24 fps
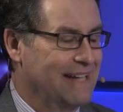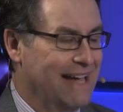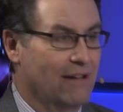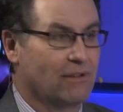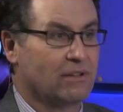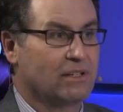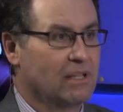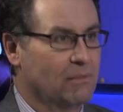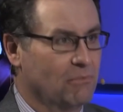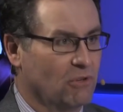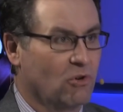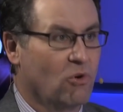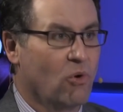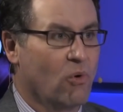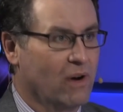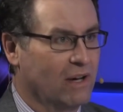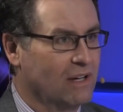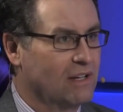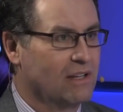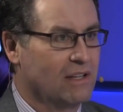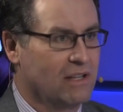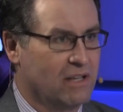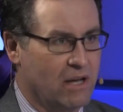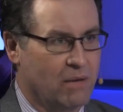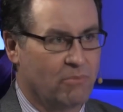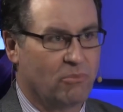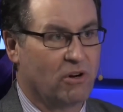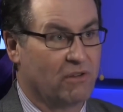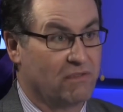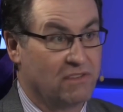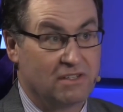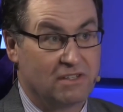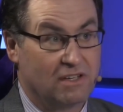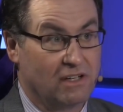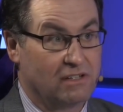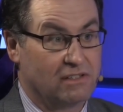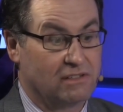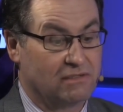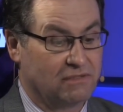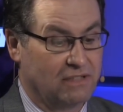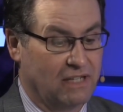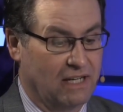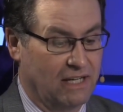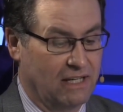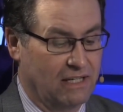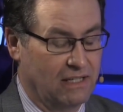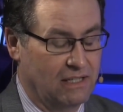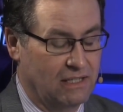counted them according to the number of the sons of
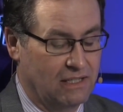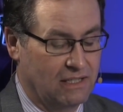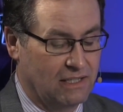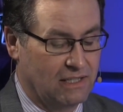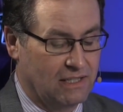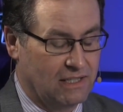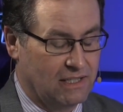God.